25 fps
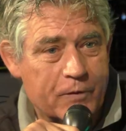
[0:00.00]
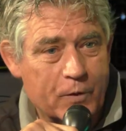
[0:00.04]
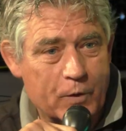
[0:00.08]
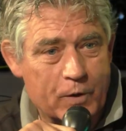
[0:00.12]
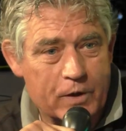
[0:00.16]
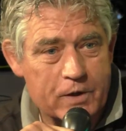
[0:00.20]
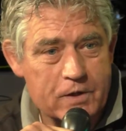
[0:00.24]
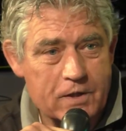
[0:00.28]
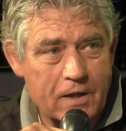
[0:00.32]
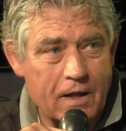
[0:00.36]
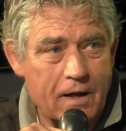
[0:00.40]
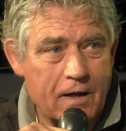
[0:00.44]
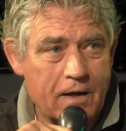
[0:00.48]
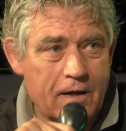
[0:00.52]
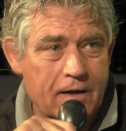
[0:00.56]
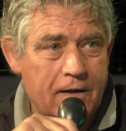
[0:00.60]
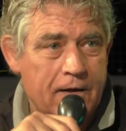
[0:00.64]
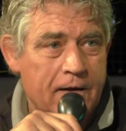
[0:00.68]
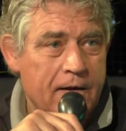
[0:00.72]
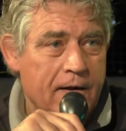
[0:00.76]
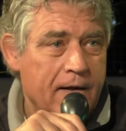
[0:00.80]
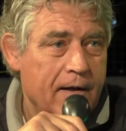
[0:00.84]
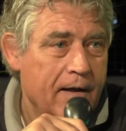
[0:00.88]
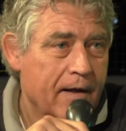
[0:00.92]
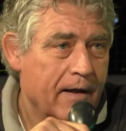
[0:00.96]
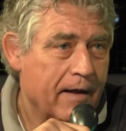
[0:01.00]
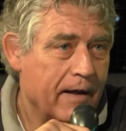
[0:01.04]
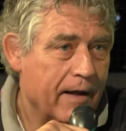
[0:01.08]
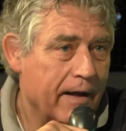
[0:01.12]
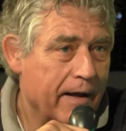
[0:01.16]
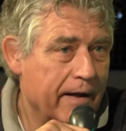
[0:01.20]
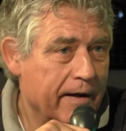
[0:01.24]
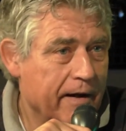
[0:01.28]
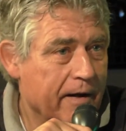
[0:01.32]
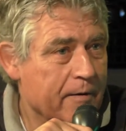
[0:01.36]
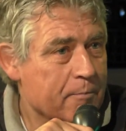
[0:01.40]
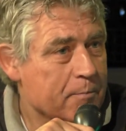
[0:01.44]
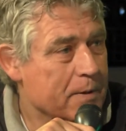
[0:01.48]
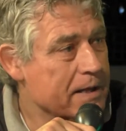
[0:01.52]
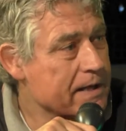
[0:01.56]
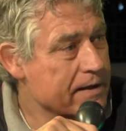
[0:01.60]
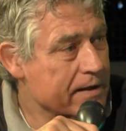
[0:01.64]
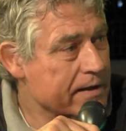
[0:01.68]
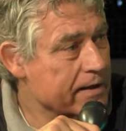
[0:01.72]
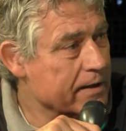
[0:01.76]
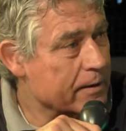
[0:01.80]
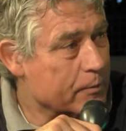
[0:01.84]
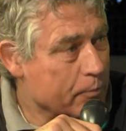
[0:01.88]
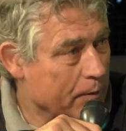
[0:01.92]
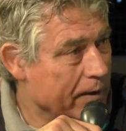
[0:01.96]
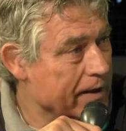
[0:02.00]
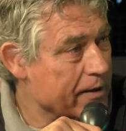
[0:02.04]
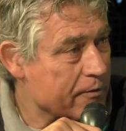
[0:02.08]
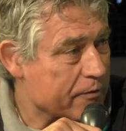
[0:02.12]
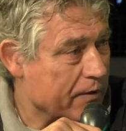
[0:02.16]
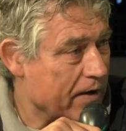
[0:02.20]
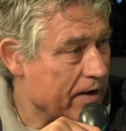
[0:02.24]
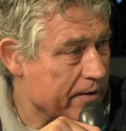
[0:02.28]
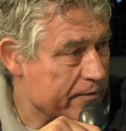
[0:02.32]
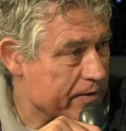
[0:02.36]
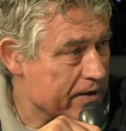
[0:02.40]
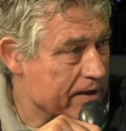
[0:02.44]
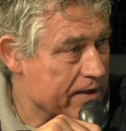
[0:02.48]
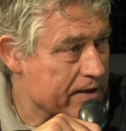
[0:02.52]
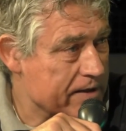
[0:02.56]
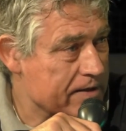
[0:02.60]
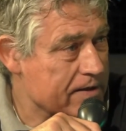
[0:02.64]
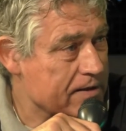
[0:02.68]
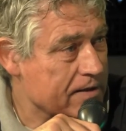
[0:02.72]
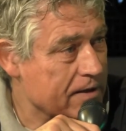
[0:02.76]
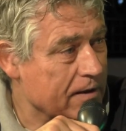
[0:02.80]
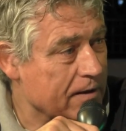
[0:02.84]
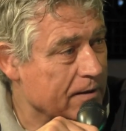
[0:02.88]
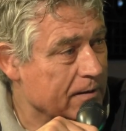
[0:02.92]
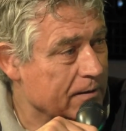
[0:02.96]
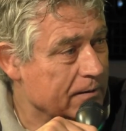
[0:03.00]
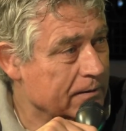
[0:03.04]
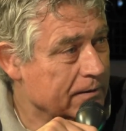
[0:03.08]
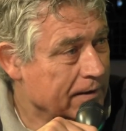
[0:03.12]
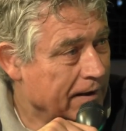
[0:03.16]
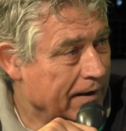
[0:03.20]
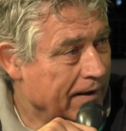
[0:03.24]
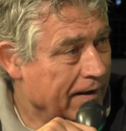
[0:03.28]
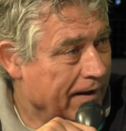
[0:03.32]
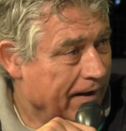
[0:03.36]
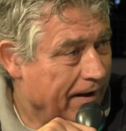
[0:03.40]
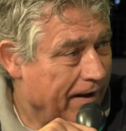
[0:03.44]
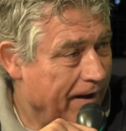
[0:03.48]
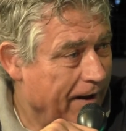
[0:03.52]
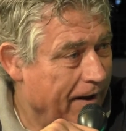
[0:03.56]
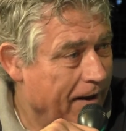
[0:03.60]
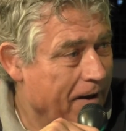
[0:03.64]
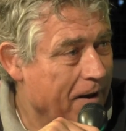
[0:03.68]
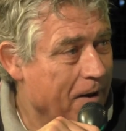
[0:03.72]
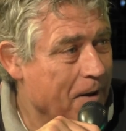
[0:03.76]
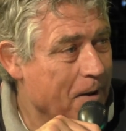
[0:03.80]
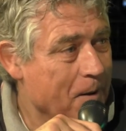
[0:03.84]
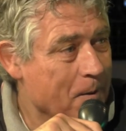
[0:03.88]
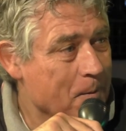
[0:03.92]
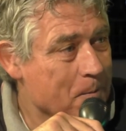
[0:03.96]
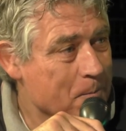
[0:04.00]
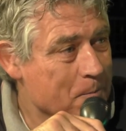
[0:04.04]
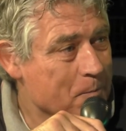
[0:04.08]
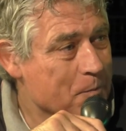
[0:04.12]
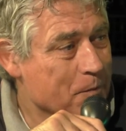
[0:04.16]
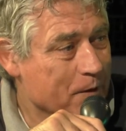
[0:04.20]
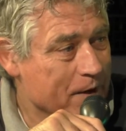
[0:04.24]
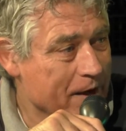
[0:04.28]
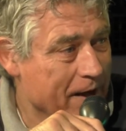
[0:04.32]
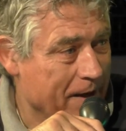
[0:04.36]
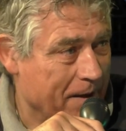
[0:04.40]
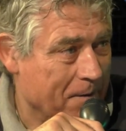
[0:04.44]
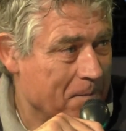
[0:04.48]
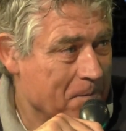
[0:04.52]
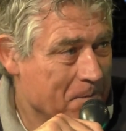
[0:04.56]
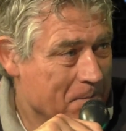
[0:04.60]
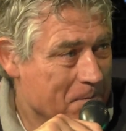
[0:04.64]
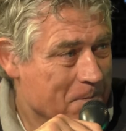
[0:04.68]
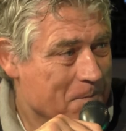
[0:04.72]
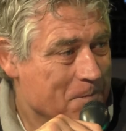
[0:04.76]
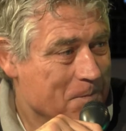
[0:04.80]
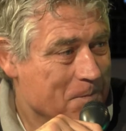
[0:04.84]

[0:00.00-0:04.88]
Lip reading: Noorderslag, and I've been here 25 years. So. Yeah.